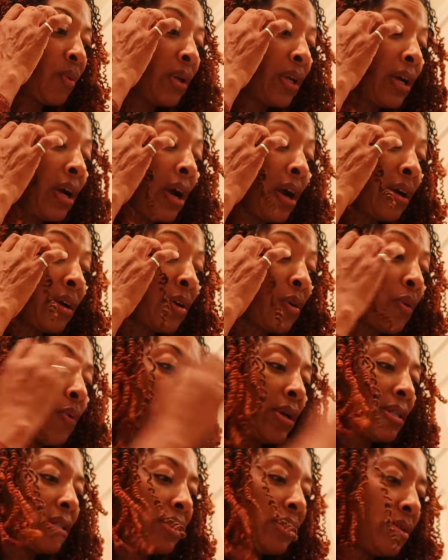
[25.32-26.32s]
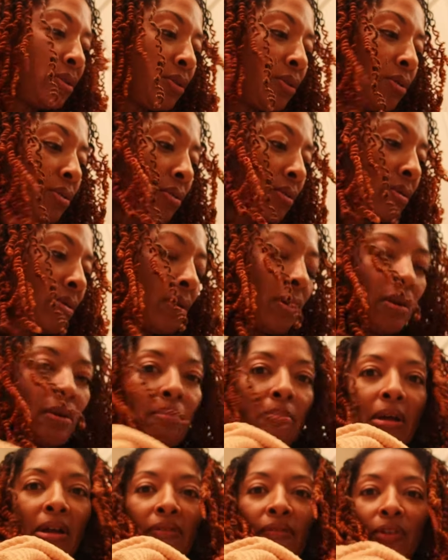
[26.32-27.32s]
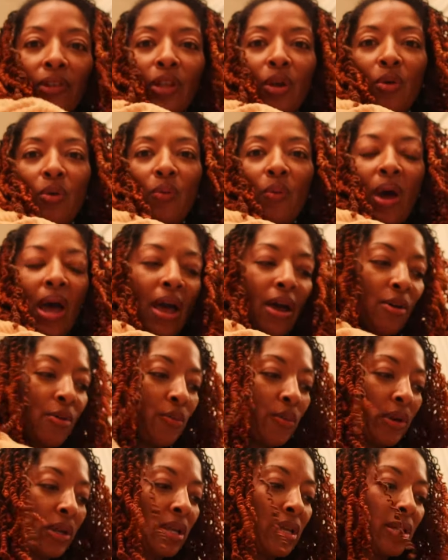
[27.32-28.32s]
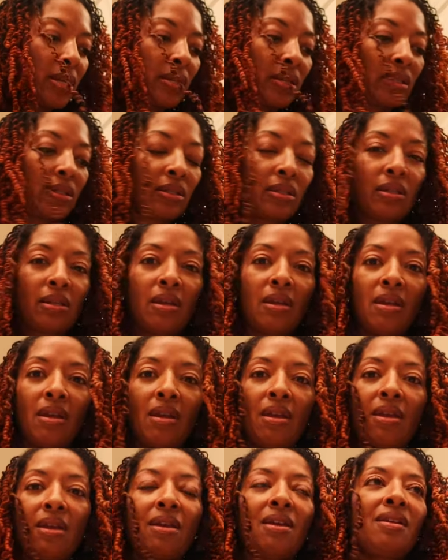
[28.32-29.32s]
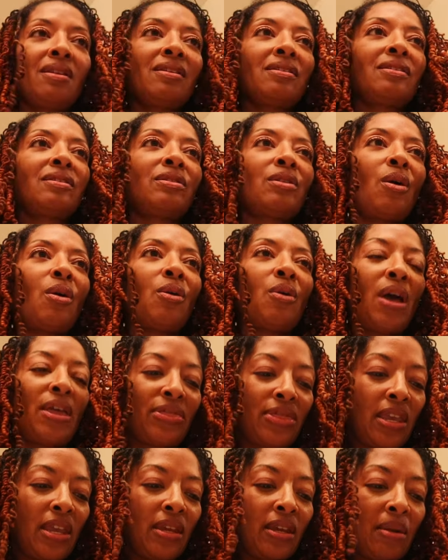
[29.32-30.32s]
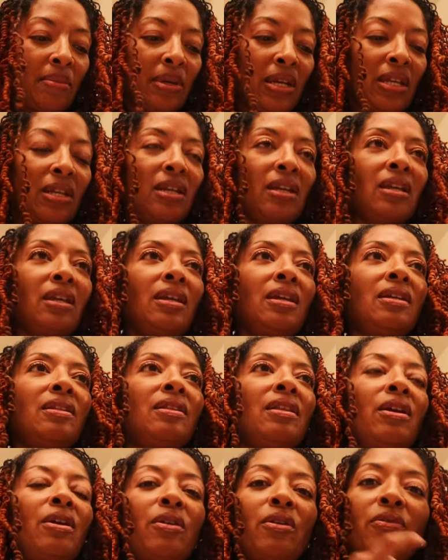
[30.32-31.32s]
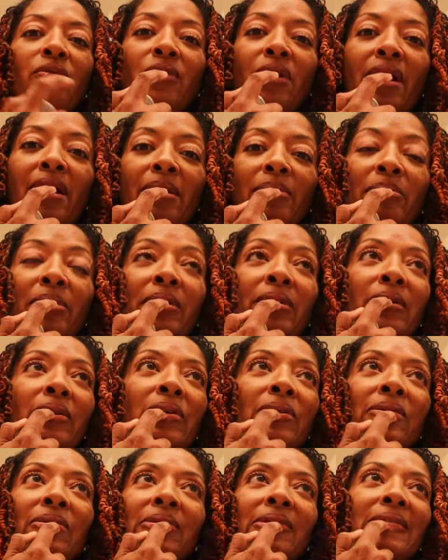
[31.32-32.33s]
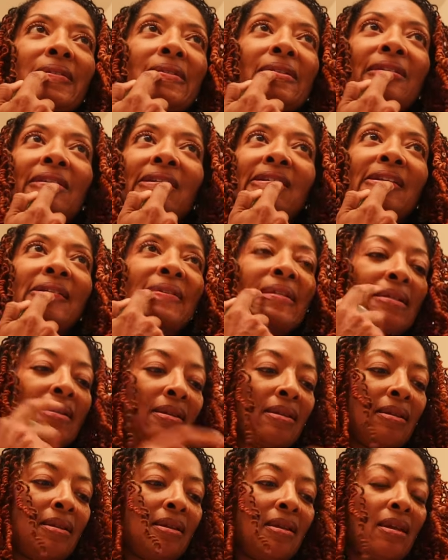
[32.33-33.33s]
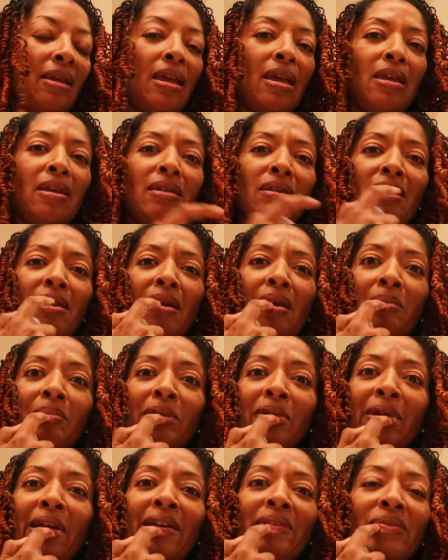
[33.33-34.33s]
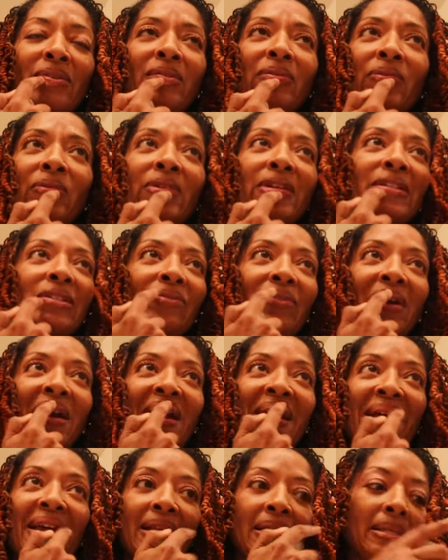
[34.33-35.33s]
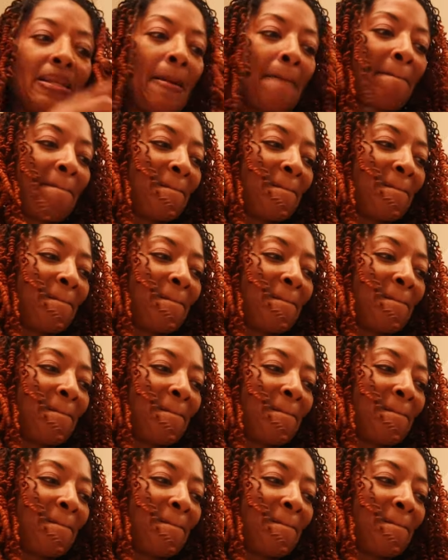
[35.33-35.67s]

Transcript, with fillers: We are going to Buffalo Wild Wings so I think I'm gonna get their fried pickles and I'm craving french fries.